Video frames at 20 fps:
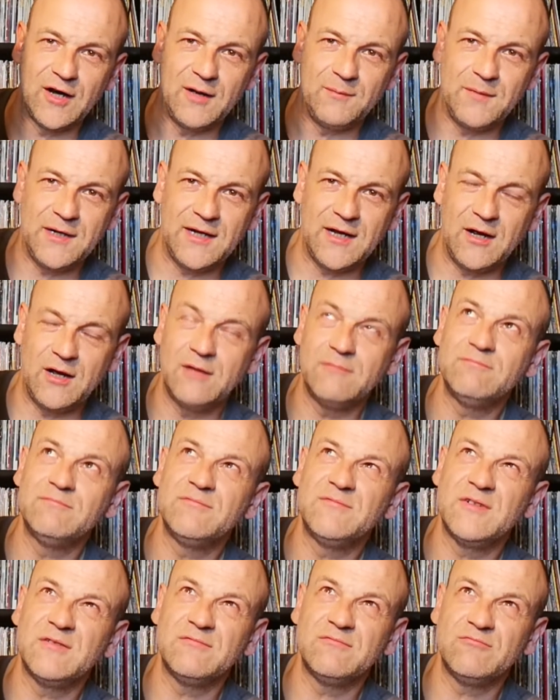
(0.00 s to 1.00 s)
I mean,
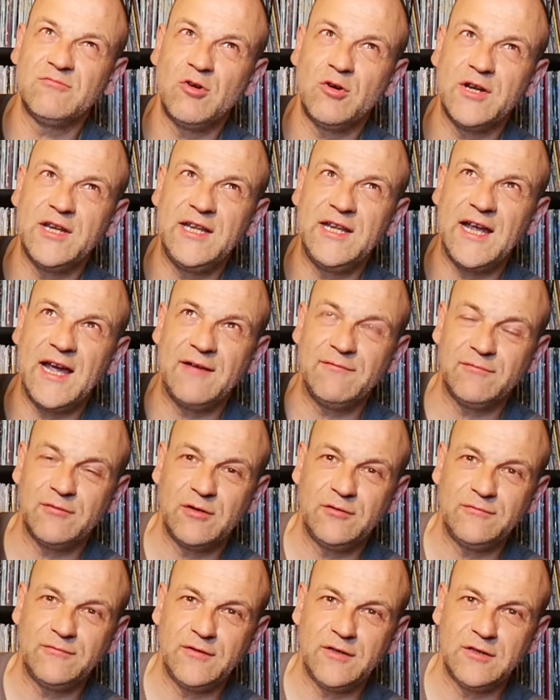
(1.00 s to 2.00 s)
rocky
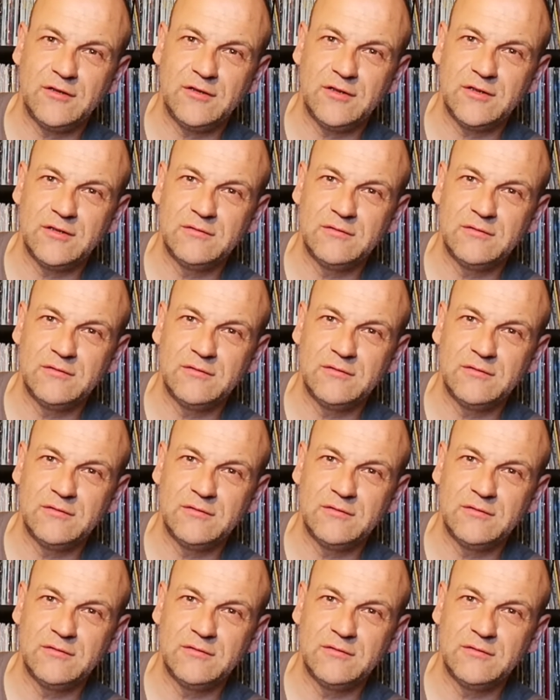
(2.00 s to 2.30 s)
Afro-funk.